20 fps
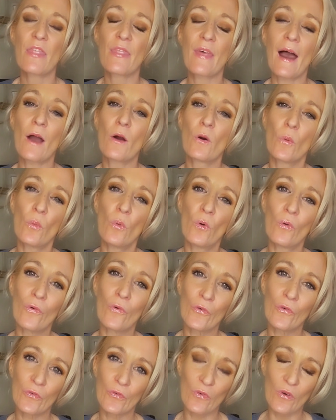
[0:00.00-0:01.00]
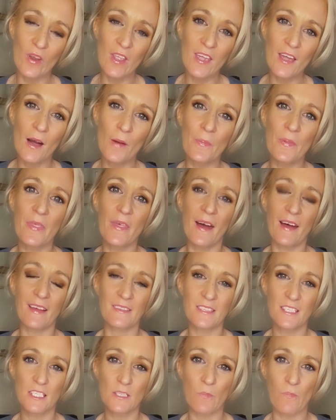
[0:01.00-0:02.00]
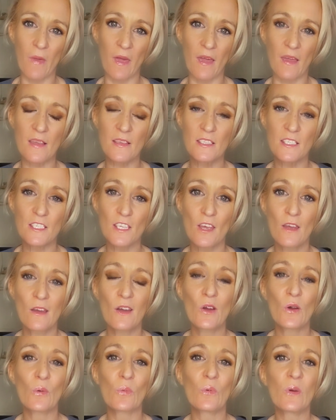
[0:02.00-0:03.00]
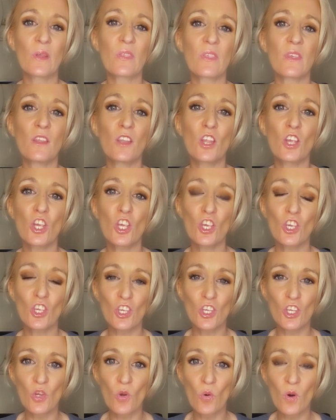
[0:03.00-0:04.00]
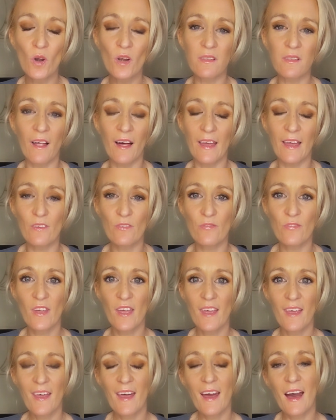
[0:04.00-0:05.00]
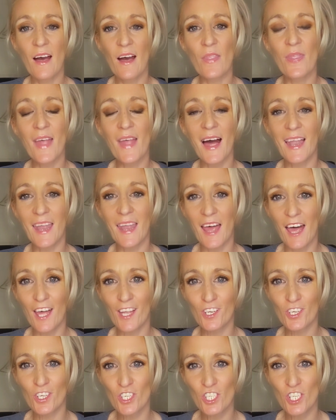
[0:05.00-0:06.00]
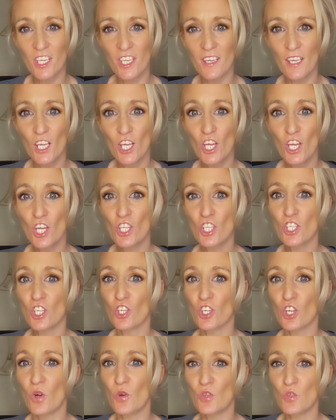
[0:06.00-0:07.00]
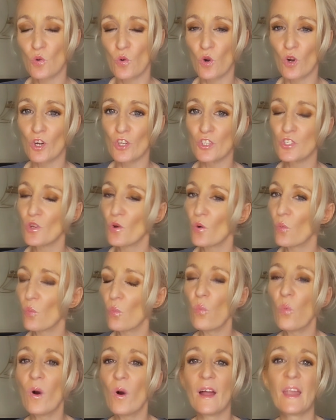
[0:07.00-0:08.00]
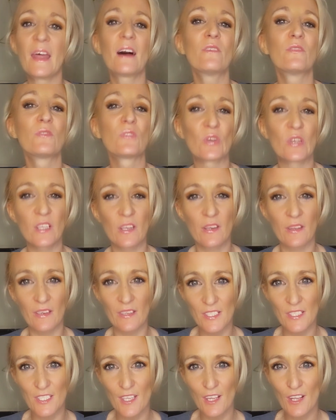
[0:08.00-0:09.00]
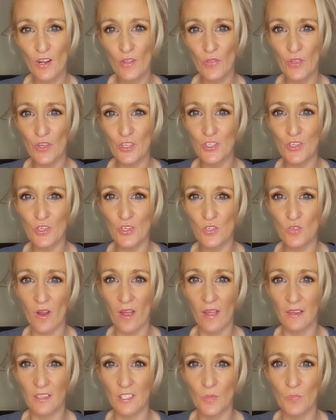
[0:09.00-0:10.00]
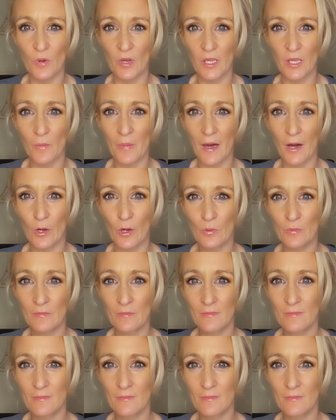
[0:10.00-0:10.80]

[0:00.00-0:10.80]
that will free up that space within your life and that energy to go towards whatever it is that you're trying to bring about.